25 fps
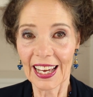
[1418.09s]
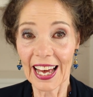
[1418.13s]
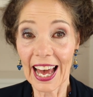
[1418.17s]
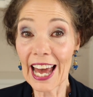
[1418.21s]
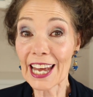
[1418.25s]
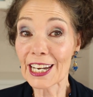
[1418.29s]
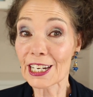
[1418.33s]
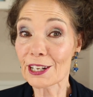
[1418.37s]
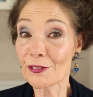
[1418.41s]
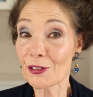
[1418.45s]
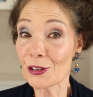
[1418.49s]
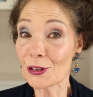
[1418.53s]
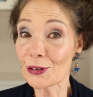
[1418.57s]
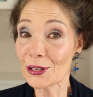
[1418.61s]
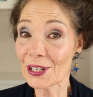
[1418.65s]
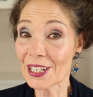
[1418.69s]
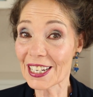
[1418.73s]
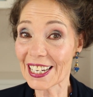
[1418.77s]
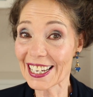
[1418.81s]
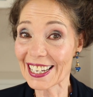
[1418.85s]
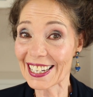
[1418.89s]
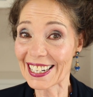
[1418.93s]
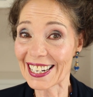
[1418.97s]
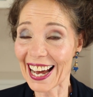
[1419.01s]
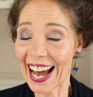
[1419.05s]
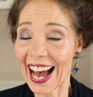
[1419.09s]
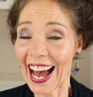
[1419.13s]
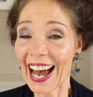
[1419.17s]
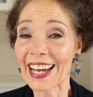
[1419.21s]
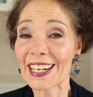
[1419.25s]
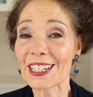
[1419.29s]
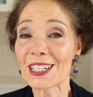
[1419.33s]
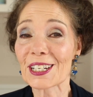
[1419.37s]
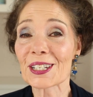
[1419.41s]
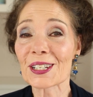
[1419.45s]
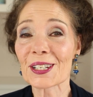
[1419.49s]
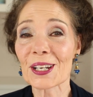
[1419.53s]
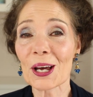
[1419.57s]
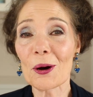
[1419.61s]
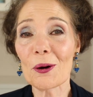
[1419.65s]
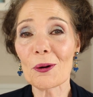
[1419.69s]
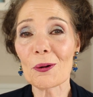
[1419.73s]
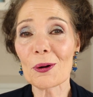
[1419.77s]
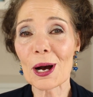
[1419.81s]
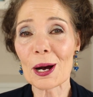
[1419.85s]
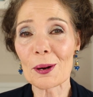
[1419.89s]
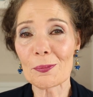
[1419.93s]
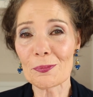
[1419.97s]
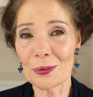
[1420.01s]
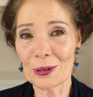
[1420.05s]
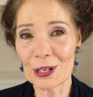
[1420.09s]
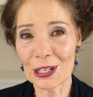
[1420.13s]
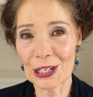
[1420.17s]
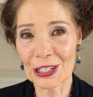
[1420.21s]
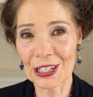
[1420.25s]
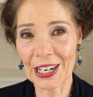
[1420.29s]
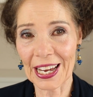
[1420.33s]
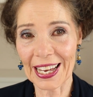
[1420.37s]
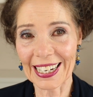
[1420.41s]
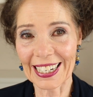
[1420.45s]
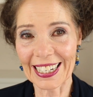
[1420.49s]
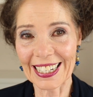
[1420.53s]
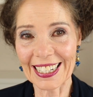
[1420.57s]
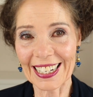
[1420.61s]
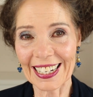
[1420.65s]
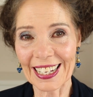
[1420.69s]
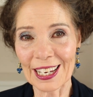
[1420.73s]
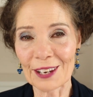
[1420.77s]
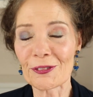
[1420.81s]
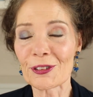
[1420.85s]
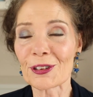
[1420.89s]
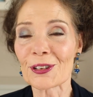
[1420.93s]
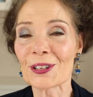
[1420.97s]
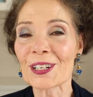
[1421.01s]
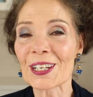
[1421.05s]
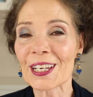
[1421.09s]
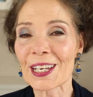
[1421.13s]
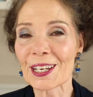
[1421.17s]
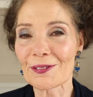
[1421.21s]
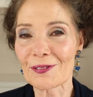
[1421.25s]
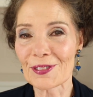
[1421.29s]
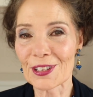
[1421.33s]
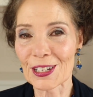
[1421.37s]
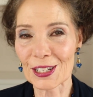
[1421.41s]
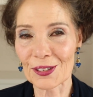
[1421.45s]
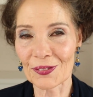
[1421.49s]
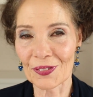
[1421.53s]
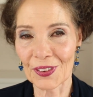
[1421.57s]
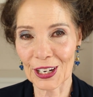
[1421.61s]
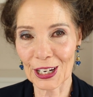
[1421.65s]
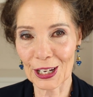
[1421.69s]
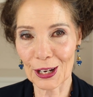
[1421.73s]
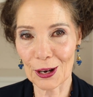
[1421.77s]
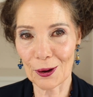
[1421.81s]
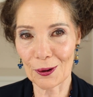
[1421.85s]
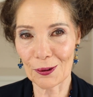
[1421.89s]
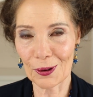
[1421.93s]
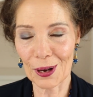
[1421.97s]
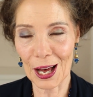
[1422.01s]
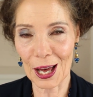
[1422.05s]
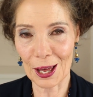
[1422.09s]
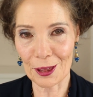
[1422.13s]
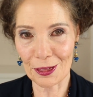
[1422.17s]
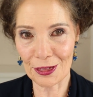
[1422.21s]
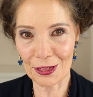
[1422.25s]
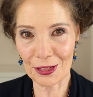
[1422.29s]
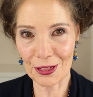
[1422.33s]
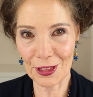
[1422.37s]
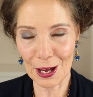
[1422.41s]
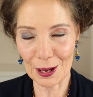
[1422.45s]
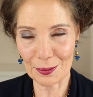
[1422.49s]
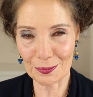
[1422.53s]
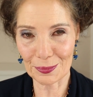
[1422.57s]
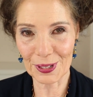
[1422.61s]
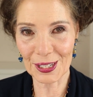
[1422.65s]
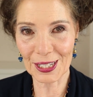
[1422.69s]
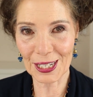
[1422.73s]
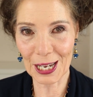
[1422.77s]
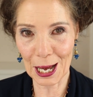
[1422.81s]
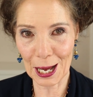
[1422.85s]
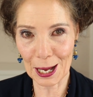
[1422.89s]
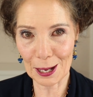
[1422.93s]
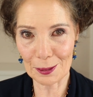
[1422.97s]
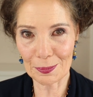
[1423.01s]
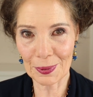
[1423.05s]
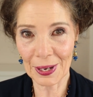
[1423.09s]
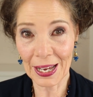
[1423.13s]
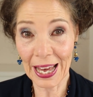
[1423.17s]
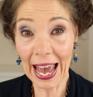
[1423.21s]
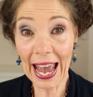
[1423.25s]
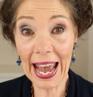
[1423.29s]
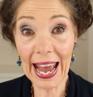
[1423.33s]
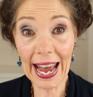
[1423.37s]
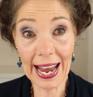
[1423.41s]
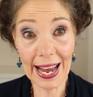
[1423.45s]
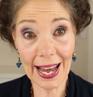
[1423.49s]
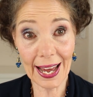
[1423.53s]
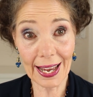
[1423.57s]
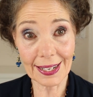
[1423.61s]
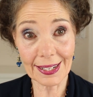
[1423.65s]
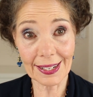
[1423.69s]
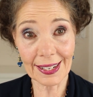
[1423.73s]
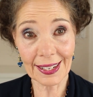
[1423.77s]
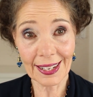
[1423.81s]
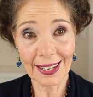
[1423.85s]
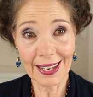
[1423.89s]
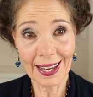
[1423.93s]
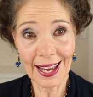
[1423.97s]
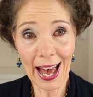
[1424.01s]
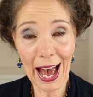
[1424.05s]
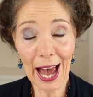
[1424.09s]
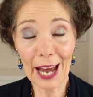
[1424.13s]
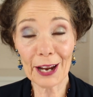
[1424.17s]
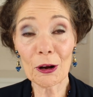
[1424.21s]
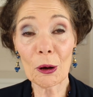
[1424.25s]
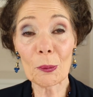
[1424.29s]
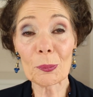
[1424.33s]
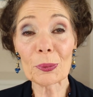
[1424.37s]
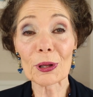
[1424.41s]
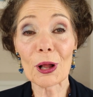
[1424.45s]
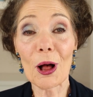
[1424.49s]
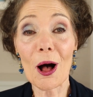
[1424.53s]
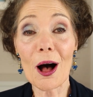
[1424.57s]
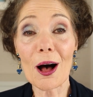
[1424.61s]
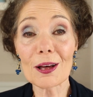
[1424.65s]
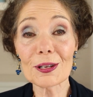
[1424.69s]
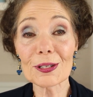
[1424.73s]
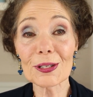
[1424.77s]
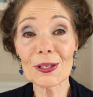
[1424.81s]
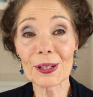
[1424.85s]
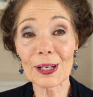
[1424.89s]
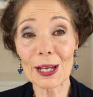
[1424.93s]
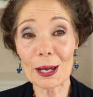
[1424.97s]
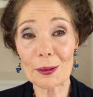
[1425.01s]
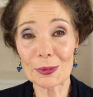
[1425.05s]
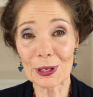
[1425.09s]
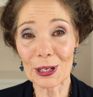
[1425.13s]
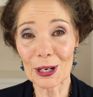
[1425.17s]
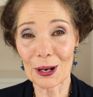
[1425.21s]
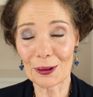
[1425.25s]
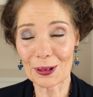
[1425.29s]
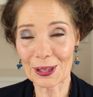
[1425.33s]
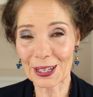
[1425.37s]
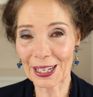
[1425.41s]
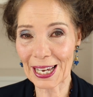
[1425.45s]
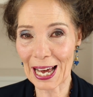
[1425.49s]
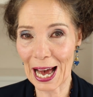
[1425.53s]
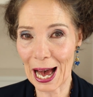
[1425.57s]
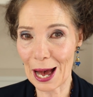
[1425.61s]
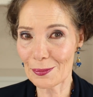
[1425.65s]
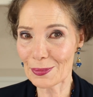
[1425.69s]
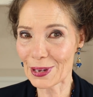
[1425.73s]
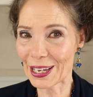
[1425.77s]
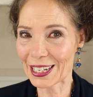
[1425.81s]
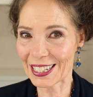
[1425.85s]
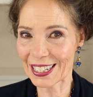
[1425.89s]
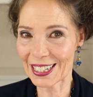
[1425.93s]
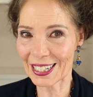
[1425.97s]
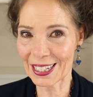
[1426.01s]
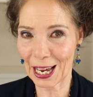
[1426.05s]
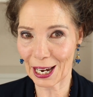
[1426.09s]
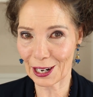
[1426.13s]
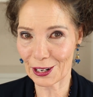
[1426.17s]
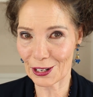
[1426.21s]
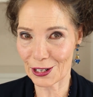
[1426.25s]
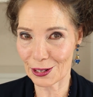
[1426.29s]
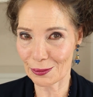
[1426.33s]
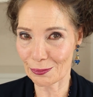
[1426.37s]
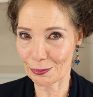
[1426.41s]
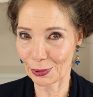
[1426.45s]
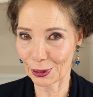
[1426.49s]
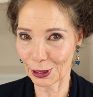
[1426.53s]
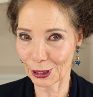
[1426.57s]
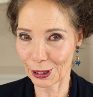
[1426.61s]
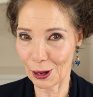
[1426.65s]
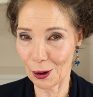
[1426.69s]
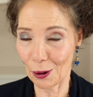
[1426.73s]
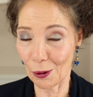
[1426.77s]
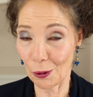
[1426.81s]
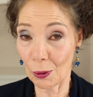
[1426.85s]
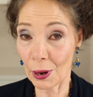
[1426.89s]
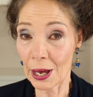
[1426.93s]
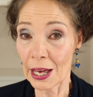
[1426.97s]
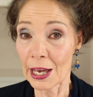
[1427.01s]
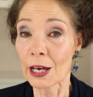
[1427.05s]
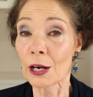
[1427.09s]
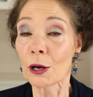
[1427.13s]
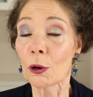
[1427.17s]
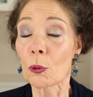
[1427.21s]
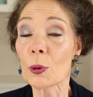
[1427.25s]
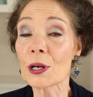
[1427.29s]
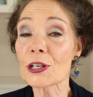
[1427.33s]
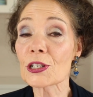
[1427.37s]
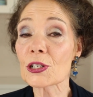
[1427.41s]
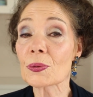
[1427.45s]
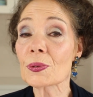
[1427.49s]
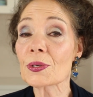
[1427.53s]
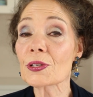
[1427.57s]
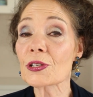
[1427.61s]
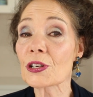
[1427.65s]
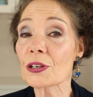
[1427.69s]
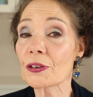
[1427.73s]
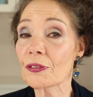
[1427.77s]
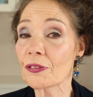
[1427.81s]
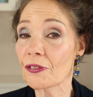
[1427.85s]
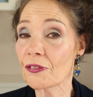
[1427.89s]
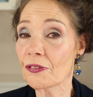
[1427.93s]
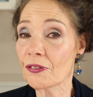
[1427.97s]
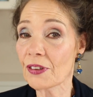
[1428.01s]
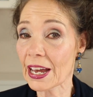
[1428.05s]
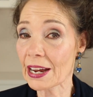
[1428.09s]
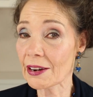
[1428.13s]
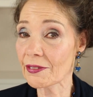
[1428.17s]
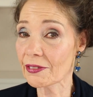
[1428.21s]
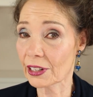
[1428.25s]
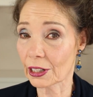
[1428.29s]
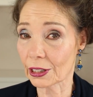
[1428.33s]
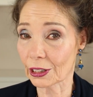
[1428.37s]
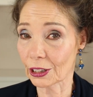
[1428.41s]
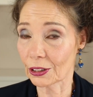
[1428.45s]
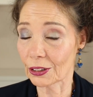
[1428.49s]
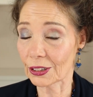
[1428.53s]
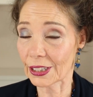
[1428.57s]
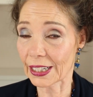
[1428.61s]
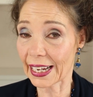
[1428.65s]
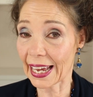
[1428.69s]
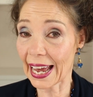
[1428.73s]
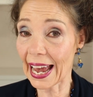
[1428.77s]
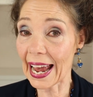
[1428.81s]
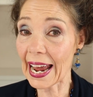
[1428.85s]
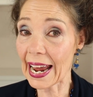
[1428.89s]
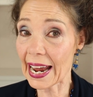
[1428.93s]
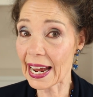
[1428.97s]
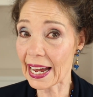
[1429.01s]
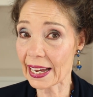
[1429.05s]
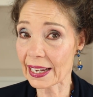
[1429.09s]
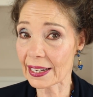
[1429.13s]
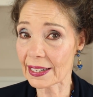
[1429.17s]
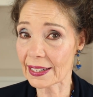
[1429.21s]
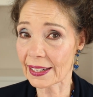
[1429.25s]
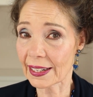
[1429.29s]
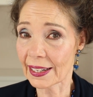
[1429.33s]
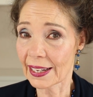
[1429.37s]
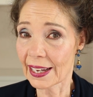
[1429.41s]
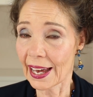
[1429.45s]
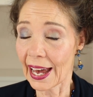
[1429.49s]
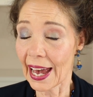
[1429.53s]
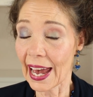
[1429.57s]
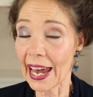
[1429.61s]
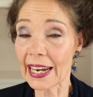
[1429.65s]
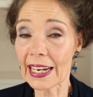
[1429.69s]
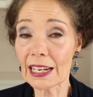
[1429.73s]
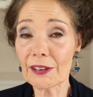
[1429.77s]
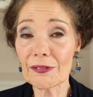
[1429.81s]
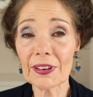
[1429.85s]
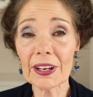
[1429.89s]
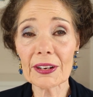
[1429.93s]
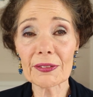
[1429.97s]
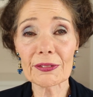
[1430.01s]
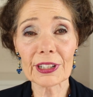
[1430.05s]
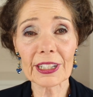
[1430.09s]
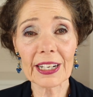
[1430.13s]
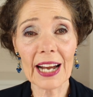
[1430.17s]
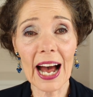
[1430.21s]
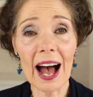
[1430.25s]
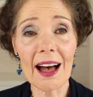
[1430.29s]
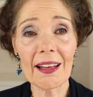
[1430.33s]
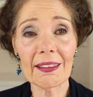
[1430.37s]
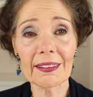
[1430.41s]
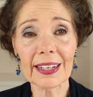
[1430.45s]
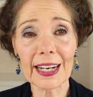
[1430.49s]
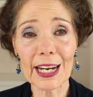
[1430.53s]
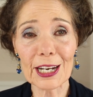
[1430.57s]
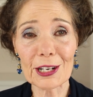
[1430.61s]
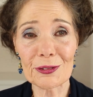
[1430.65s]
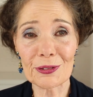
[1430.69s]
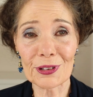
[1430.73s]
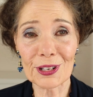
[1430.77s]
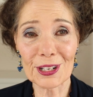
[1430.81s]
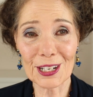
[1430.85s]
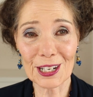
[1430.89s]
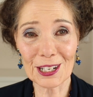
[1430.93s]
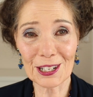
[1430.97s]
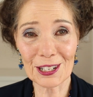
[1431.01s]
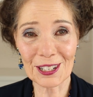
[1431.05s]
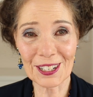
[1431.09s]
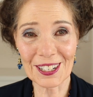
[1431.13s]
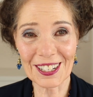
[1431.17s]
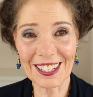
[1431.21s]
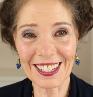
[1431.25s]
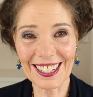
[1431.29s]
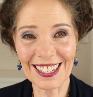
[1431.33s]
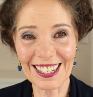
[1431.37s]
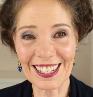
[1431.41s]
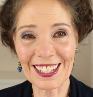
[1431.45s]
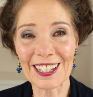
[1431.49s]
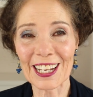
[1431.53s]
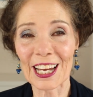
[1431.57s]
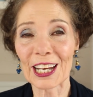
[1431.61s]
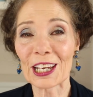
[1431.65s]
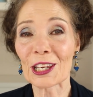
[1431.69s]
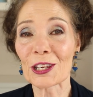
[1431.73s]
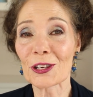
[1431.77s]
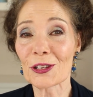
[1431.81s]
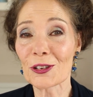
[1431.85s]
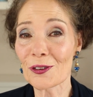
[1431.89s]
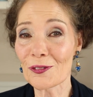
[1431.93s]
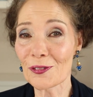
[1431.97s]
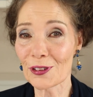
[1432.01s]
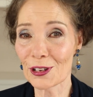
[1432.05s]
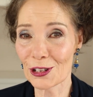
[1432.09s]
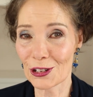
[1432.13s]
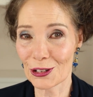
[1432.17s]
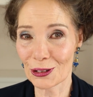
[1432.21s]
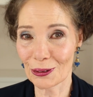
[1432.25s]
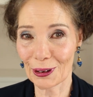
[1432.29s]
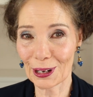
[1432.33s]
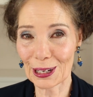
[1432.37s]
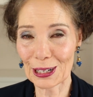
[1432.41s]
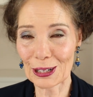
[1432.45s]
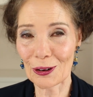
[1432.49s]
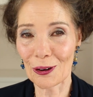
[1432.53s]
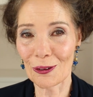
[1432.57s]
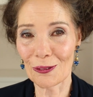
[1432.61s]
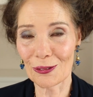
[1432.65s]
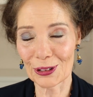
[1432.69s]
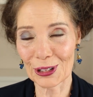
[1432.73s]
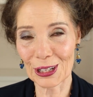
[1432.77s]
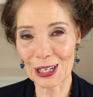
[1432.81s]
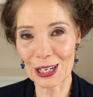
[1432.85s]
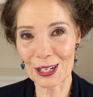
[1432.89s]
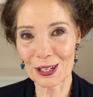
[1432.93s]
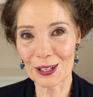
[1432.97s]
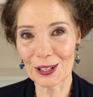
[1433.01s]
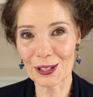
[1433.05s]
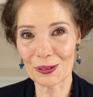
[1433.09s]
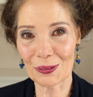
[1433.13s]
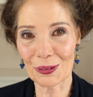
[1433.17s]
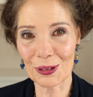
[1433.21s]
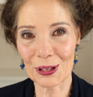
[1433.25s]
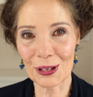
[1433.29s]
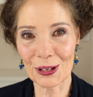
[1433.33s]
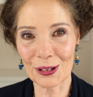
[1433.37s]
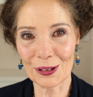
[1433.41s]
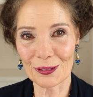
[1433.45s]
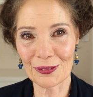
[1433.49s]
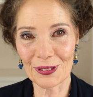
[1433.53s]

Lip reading: And if you did, I'd so appreciate it if you'd give this video a thumbs up. And I hope you'll also let me know in the comments section below which was your favorite look and any favorite holiday traditions that you've enjoyed over the years with your